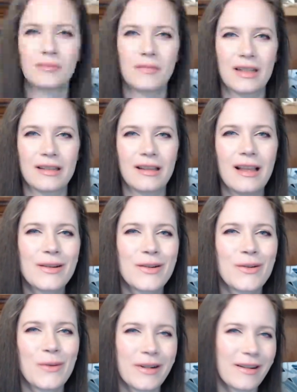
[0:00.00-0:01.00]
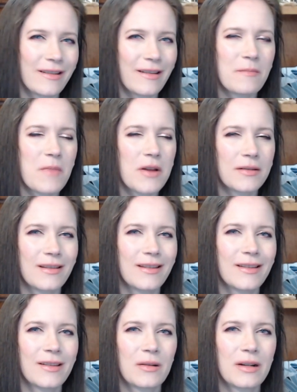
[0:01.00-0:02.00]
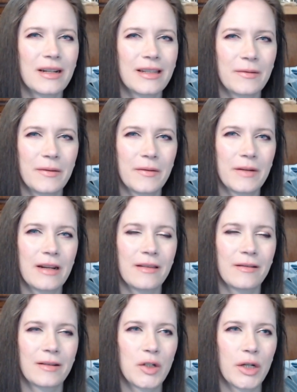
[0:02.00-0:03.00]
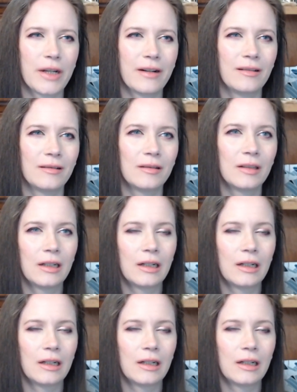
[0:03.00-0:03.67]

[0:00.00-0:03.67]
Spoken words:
It's a lot shorter than most of the stories that we read on this channel,